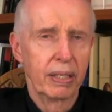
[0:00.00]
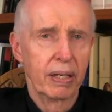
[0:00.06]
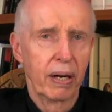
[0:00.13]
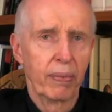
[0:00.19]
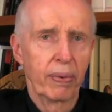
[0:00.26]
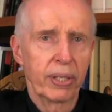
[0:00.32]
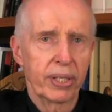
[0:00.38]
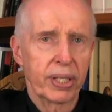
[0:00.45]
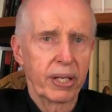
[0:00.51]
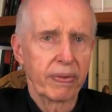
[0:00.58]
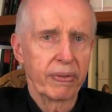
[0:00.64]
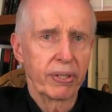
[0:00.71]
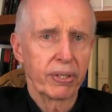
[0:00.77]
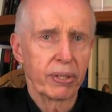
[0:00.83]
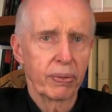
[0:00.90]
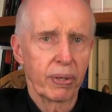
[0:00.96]
of what's
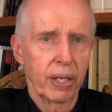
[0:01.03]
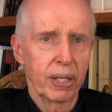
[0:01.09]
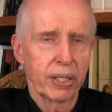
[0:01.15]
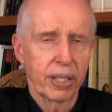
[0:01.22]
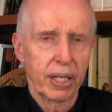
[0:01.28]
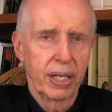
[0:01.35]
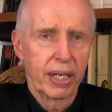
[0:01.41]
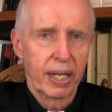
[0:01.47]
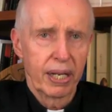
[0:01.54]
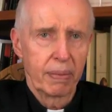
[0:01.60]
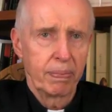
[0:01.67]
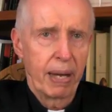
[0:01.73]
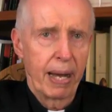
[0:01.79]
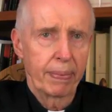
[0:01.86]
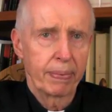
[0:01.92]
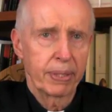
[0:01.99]
given to us in
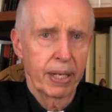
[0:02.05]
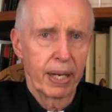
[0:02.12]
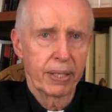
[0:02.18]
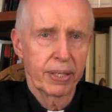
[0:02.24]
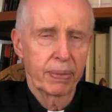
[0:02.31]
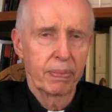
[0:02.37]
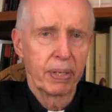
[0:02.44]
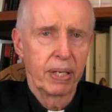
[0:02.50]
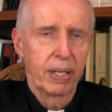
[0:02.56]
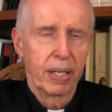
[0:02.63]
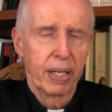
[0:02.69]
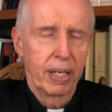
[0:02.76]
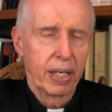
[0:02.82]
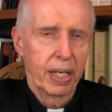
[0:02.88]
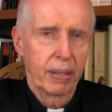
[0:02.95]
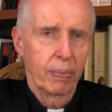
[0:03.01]
baptism
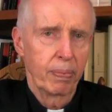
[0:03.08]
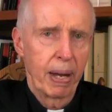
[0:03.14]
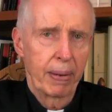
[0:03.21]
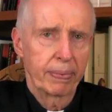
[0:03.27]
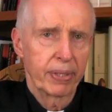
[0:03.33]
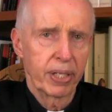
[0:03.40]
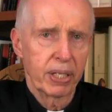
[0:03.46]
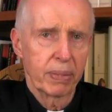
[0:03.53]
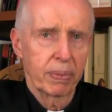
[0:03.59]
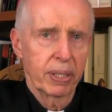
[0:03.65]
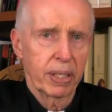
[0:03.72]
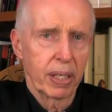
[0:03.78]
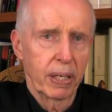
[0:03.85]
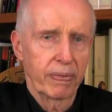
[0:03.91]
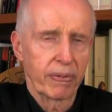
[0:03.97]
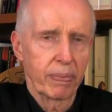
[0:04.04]
and
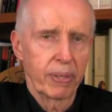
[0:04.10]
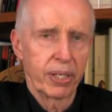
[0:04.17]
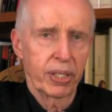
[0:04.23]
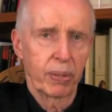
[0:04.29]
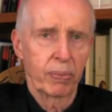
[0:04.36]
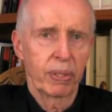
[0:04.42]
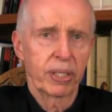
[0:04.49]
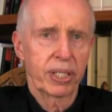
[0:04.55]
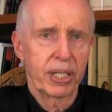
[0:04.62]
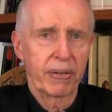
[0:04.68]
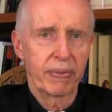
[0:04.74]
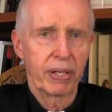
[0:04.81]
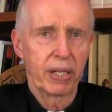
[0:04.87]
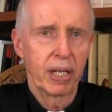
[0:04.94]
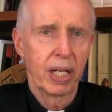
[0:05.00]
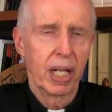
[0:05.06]
confirmation. What's
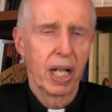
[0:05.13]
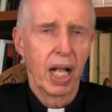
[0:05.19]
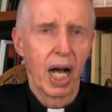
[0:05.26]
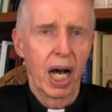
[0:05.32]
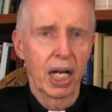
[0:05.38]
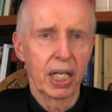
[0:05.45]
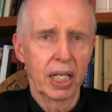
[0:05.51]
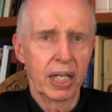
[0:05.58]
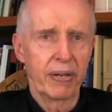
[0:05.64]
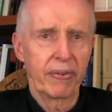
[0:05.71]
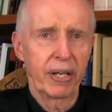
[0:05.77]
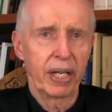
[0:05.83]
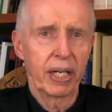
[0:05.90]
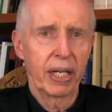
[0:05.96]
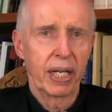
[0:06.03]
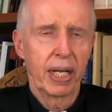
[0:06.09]
given? A
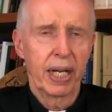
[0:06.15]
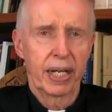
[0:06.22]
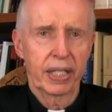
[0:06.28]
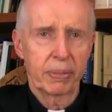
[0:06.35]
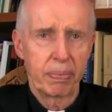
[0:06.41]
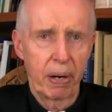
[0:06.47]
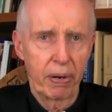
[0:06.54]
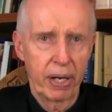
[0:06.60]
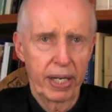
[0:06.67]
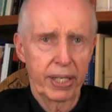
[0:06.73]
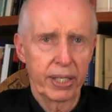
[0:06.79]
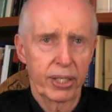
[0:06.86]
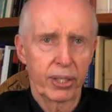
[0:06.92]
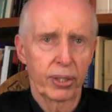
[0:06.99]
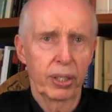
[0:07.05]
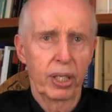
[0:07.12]
living,
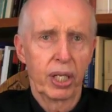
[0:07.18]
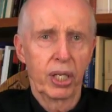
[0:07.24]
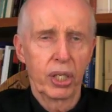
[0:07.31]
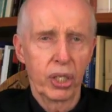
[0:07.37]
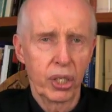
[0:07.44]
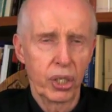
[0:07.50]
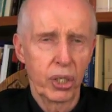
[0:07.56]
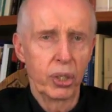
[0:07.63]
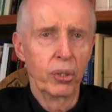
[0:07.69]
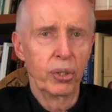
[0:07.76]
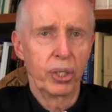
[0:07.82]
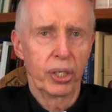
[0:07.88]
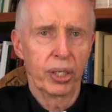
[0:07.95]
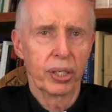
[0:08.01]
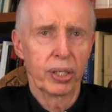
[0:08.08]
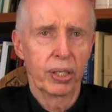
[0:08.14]
experiential
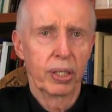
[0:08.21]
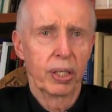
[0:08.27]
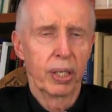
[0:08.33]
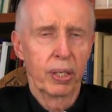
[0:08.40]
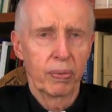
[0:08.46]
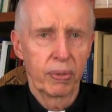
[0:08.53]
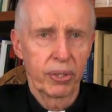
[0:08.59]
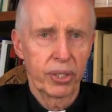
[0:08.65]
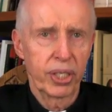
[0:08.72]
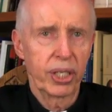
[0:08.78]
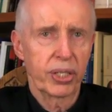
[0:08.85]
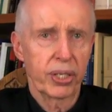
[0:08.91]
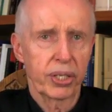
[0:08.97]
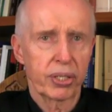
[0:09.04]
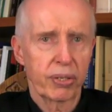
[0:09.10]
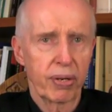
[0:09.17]
union with
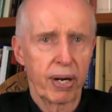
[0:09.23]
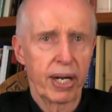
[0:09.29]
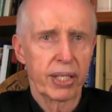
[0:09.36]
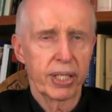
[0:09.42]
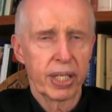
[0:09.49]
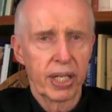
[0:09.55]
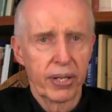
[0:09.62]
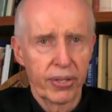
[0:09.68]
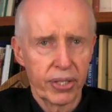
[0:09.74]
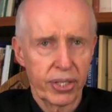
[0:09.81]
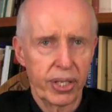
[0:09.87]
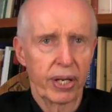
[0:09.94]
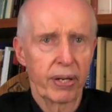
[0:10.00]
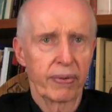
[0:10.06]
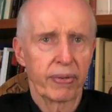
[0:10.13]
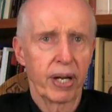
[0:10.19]
Jesus Christ, the
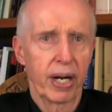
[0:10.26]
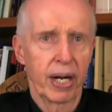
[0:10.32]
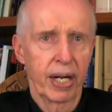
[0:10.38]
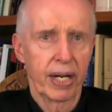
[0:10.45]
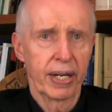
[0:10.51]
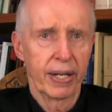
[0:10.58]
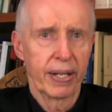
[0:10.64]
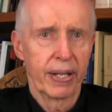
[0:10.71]
Son of God.